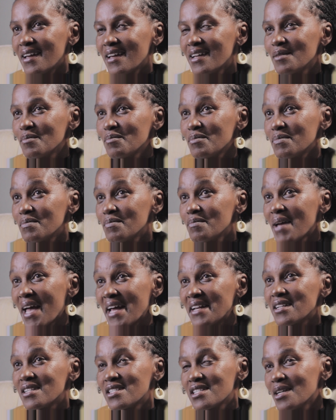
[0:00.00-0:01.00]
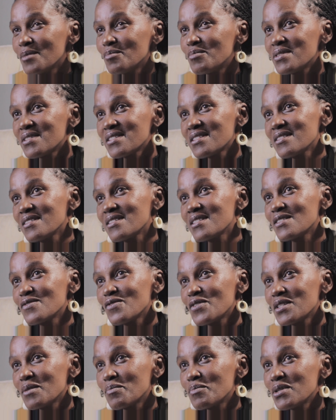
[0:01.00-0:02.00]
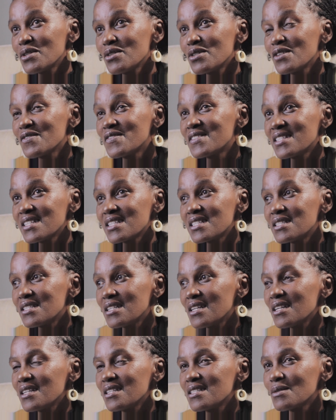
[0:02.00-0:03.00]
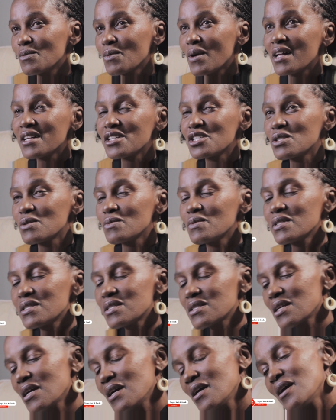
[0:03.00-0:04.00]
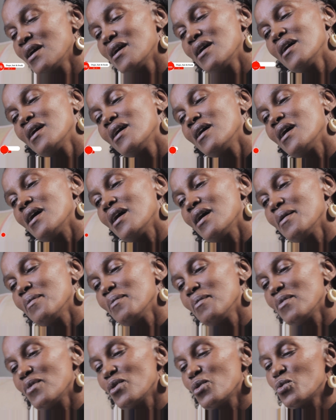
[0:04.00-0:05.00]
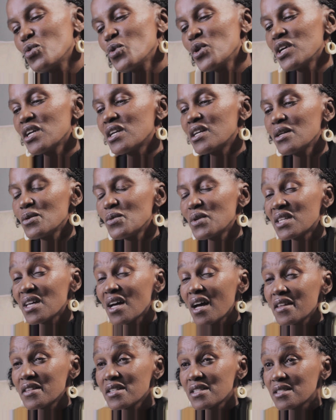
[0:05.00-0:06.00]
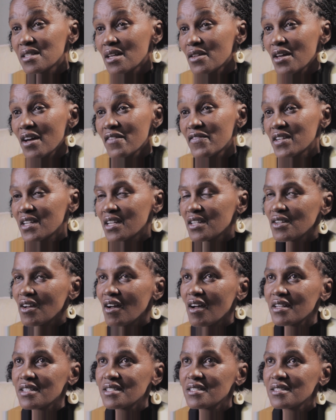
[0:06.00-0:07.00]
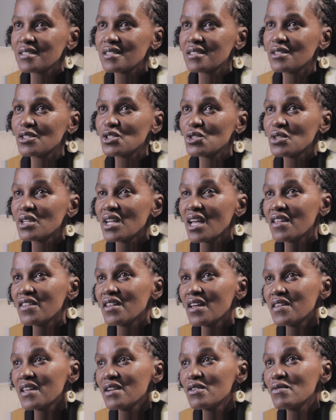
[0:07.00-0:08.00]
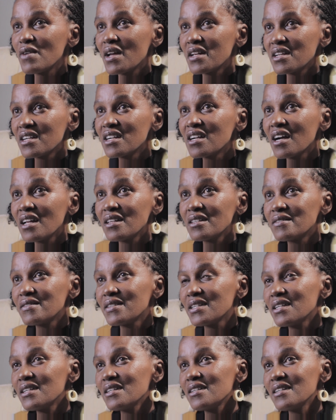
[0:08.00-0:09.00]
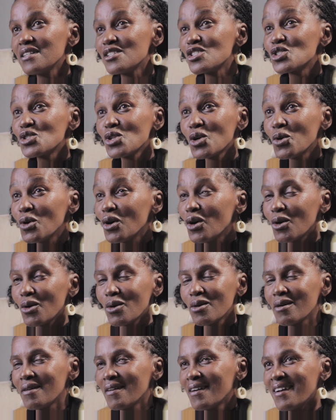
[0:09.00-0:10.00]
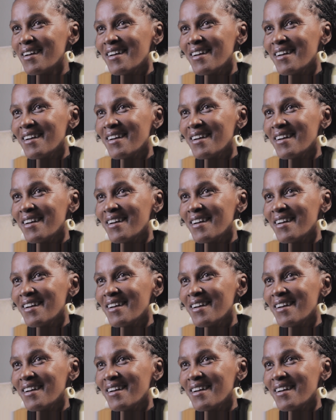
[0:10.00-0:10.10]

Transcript: and manage her business for the period of 6 years while she was working with other South African artists. Together they ran a gallery in Soho.